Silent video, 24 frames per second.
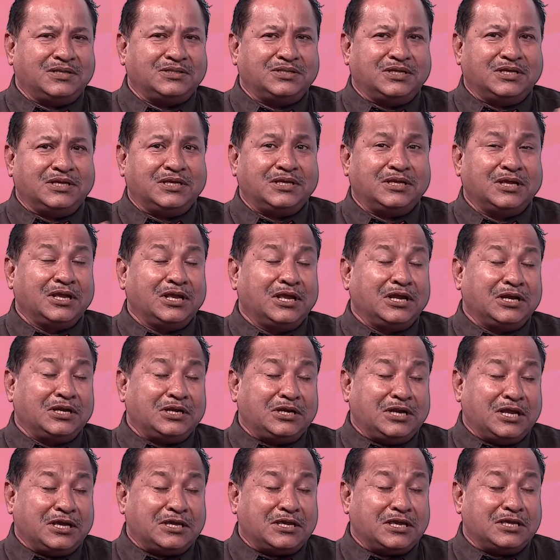the
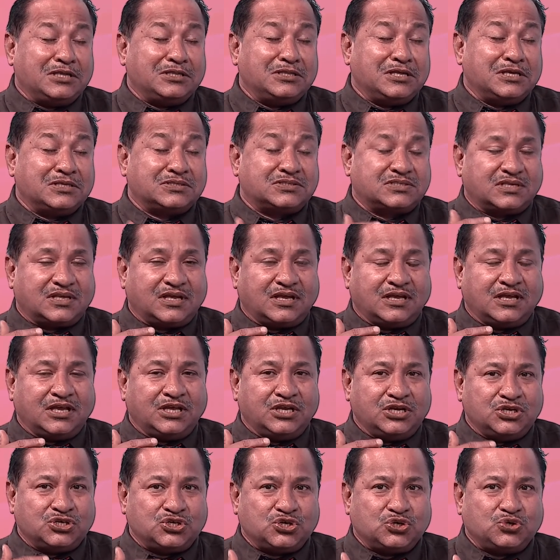taking these
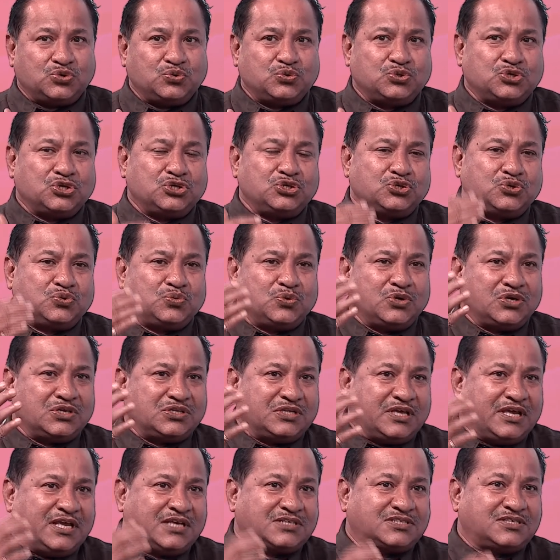institutions
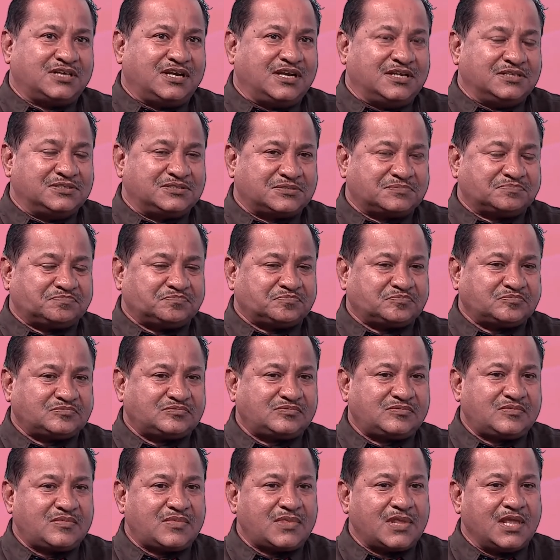toward the excellence.
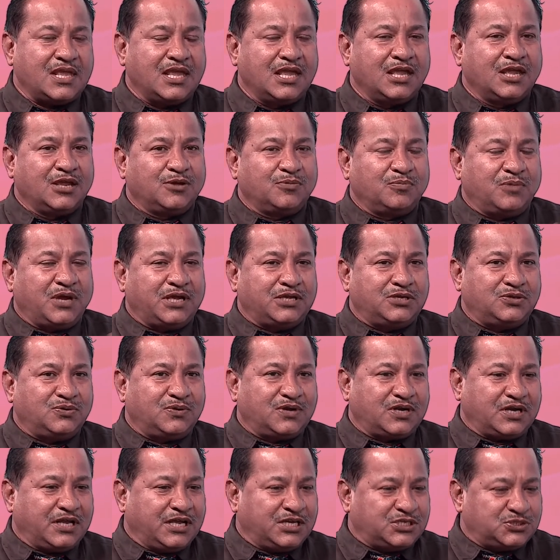By
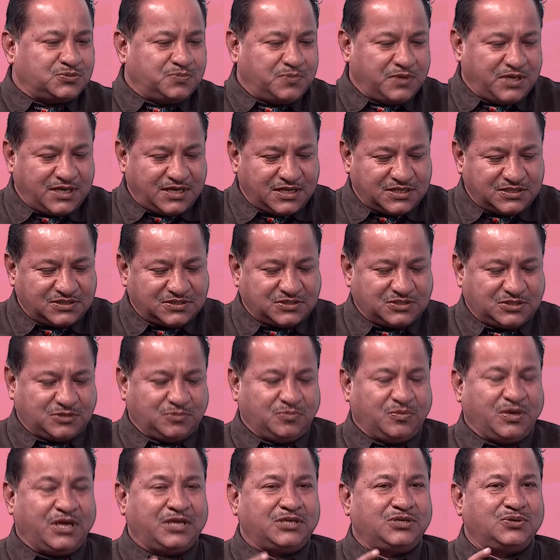your
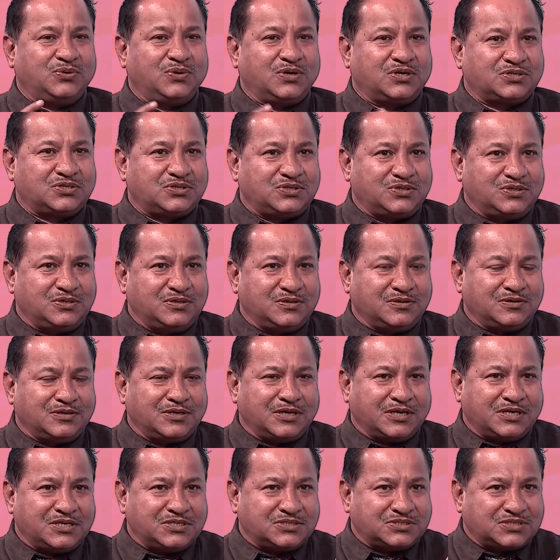experience, by your
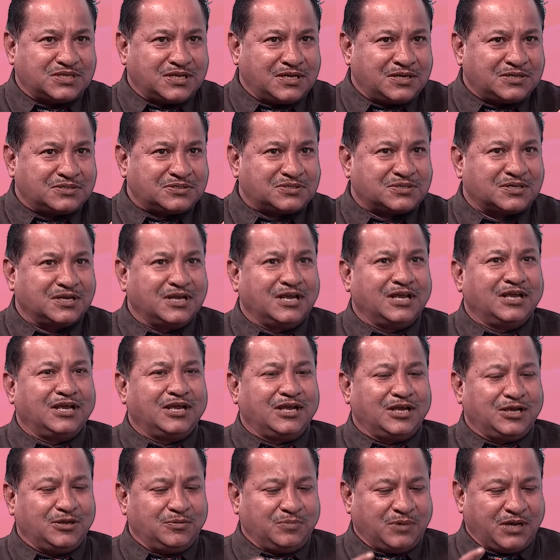research,
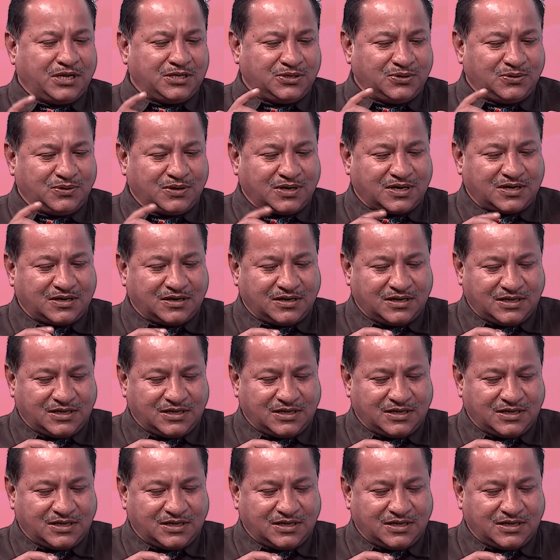by your